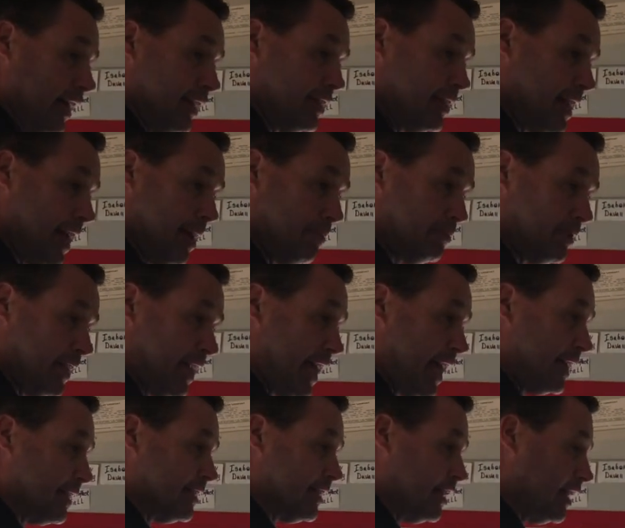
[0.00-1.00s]
steps, it
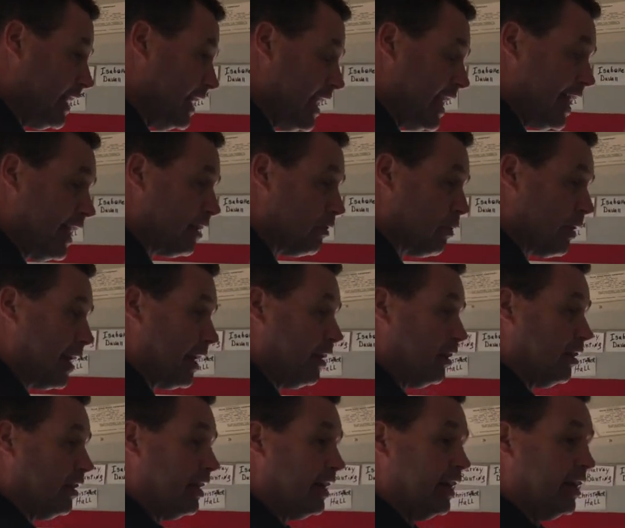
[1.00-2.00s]
has the
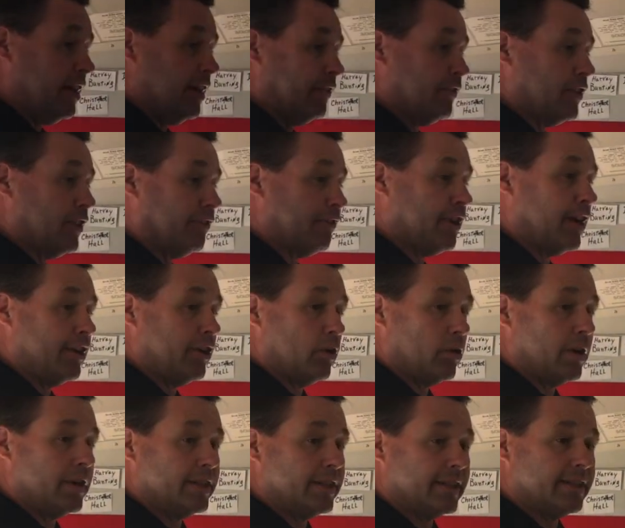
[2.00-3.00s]
handrail. If the front
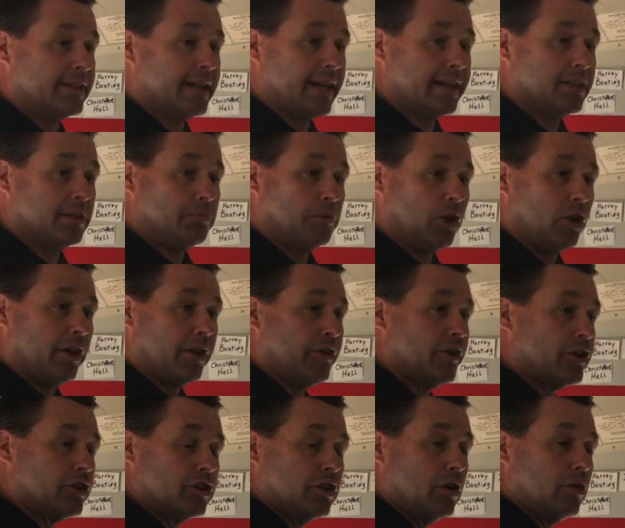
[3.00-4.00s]
door is accessible and
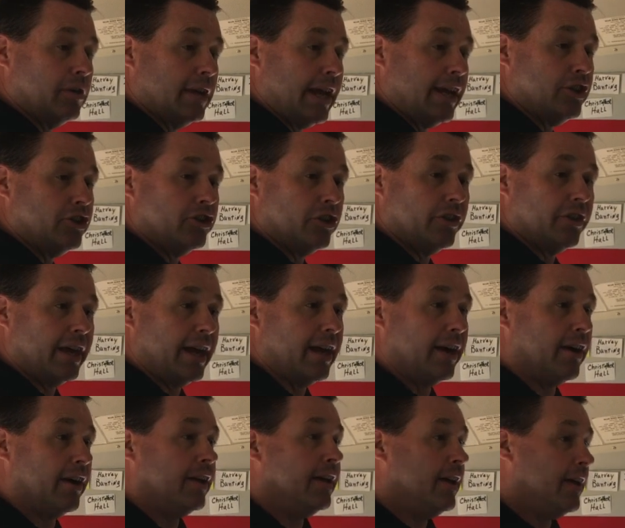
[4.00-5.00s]
there's no danger
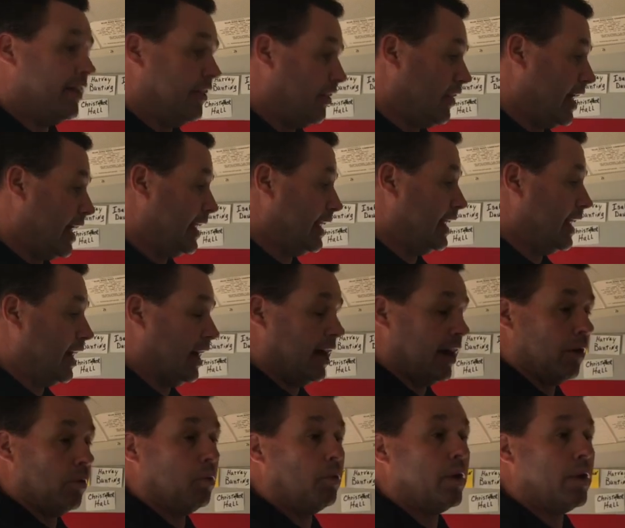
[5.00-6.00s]
there, then
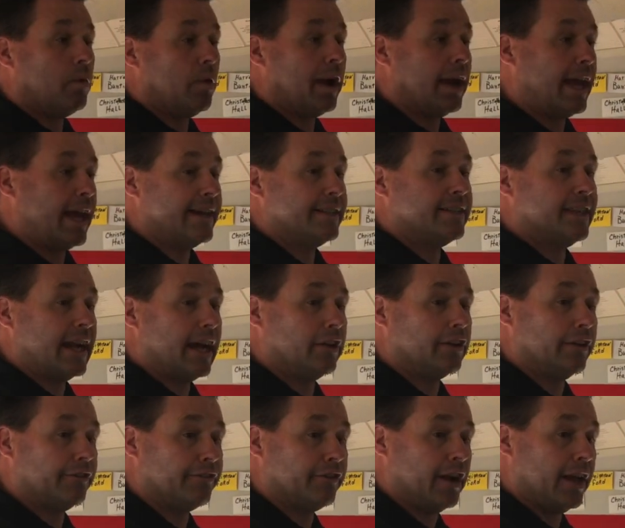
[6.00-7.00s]
we want to exit
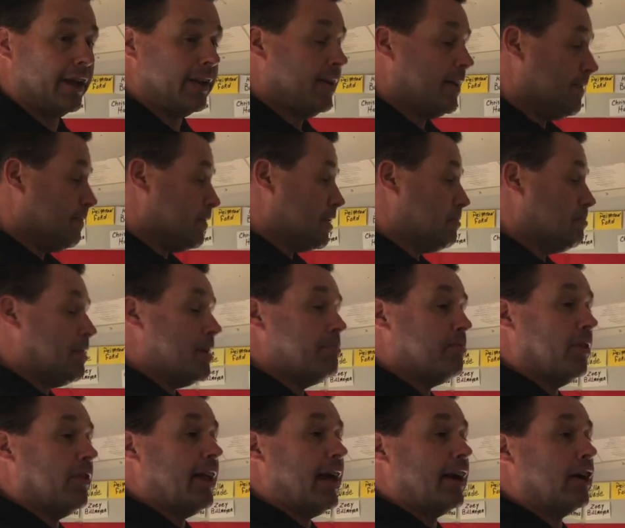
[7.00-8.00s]
out the front. The
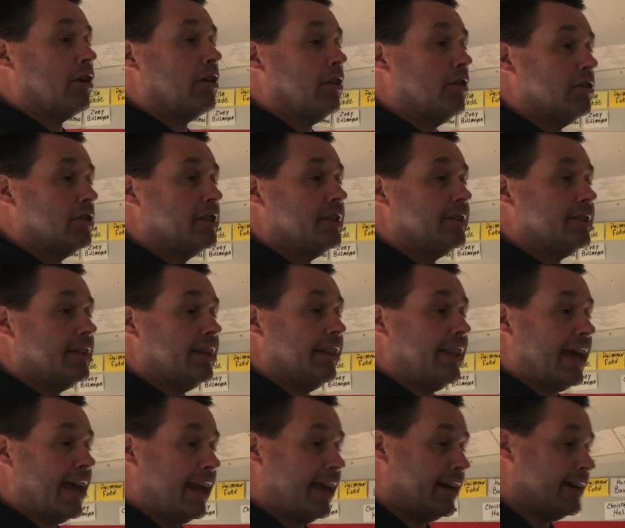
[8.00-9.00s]
people that are closest to
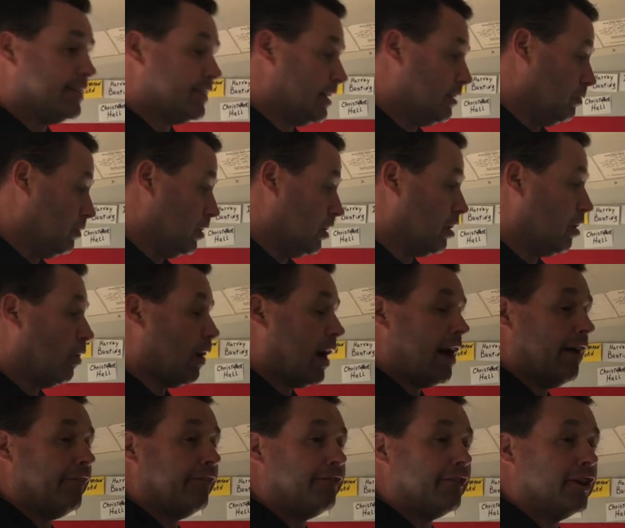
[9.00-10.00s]
that exit will go
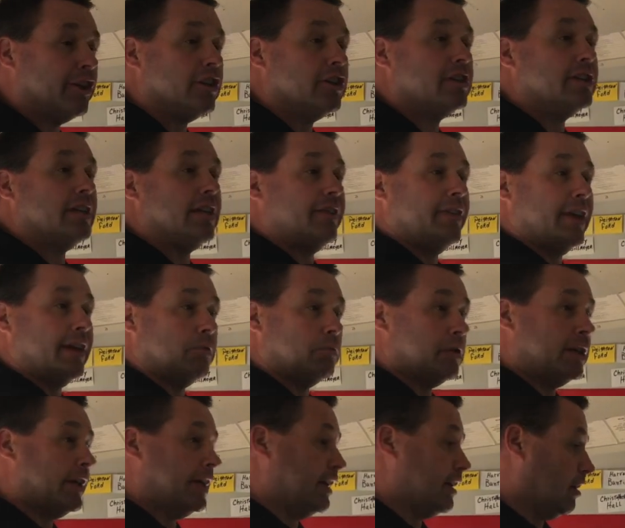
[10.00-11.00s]
out first, and then
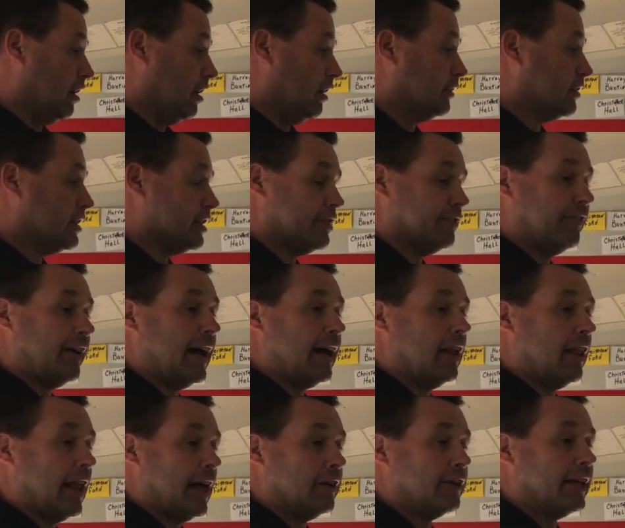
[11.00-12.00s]
we all just
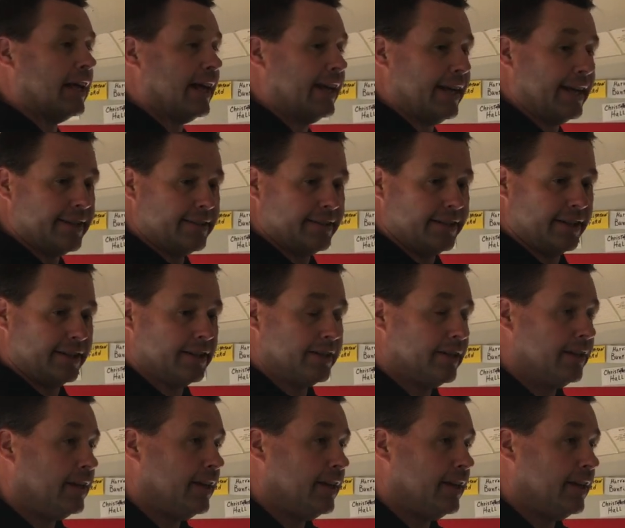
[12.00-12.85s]
file out that exit.